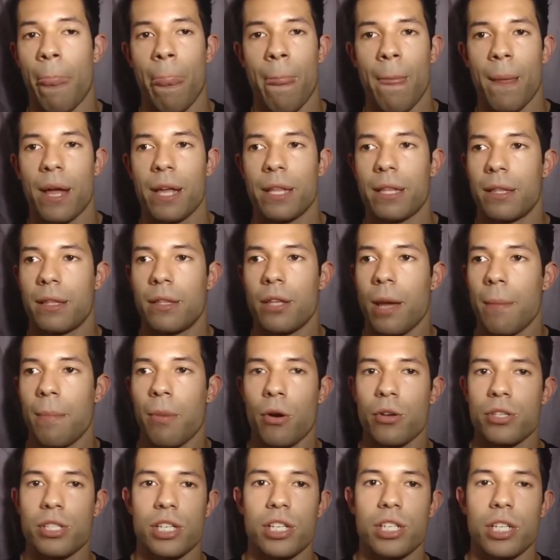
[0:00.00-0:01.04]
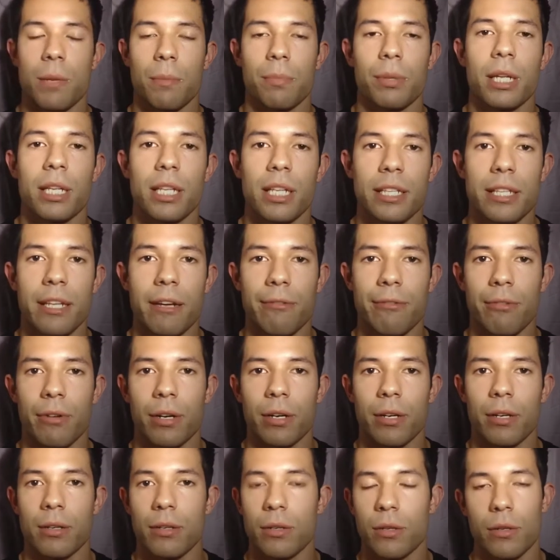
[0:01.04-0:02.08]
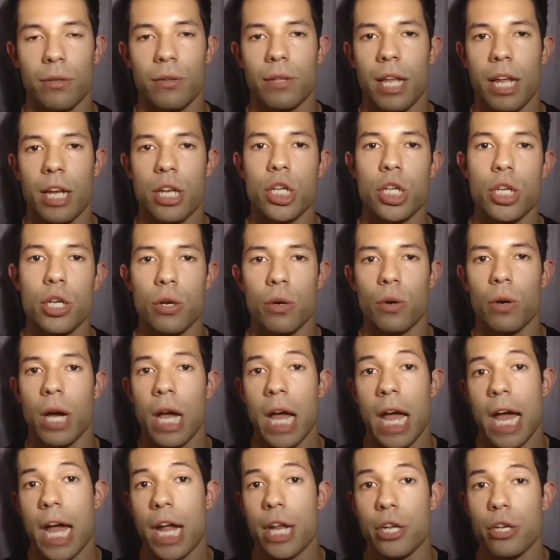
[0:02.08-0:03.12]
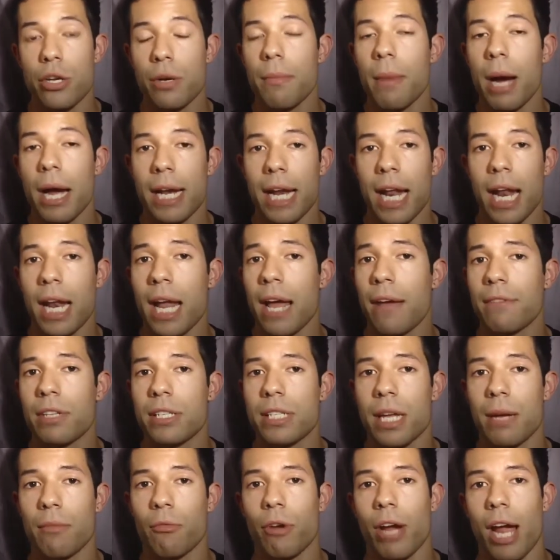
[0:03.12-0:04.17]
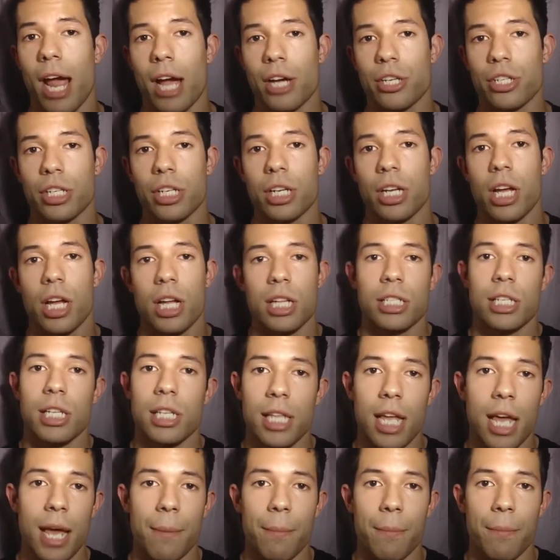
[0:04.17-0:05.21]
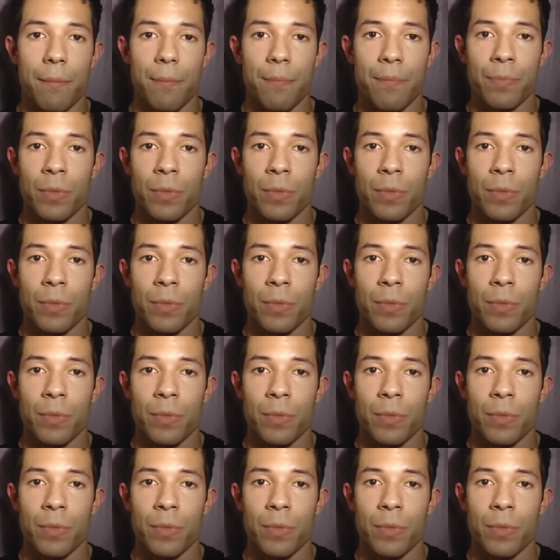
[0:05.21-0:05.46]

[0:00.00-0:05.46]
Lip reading: That person is completely different than you, and you might not have the same reaction to them.